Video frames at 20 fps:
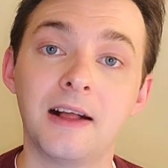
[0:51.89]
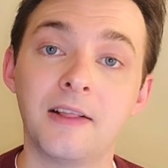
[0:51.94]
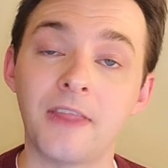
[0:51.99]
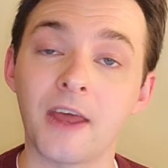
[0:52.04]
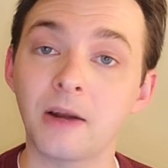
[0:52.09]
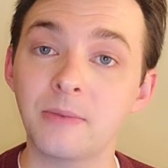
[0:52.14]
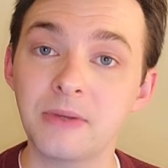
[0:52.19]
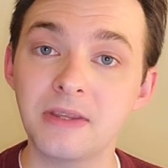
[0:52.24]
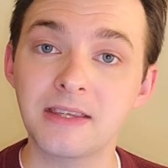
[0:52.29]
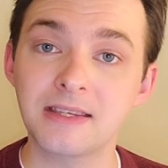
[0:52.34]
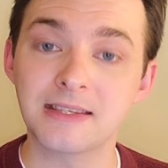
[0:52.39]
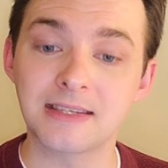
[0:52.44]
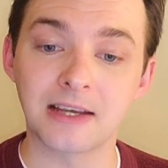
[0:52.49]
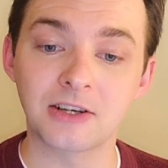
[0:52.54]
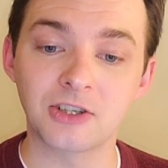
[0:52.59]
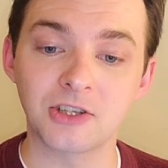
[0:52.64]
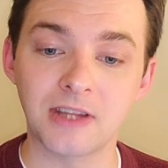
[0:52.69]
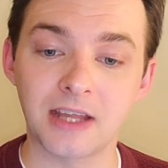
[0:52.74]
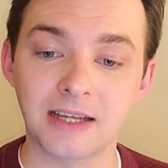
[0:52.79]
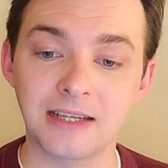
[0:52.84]
That'll be the
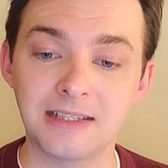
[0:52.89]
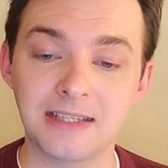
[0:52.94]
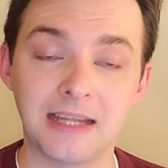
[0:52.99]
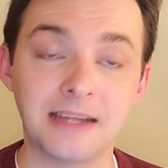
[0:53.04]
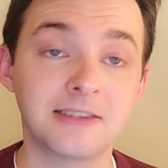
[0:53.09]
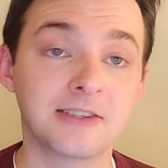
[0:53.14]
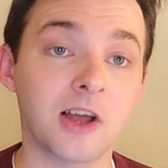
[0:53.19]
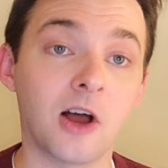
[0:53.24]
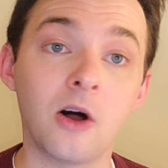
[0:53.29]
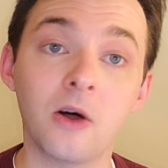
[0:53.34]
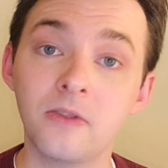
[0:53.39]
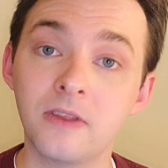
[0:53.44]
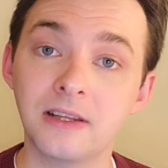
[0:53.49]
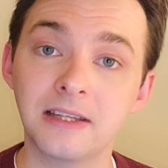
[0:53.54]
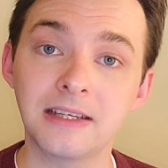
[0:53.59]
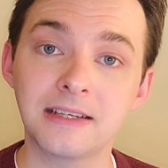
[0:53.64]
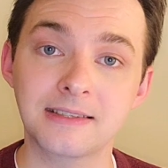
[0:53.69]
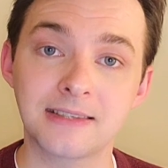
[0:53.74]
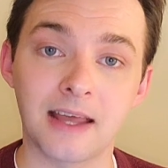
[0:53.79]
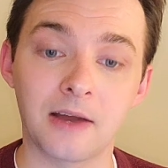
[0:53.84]
section that contains all the
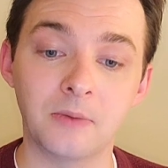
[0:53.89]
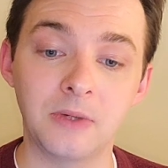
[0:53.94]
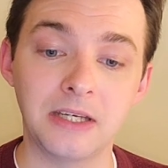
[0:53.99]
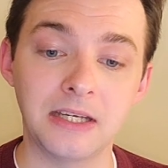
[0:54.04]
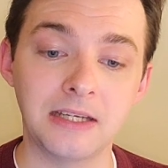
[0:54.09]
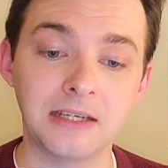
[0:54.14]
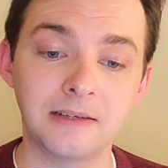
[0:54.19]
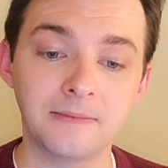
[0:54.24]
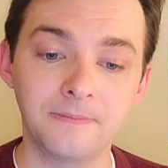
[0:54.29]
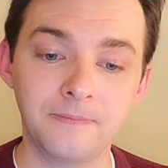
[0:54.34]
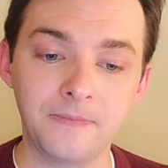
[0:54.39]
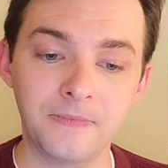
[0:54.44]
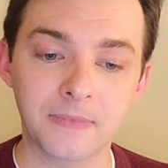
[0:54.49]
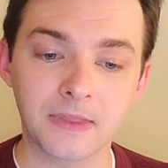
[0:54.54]
links that we need.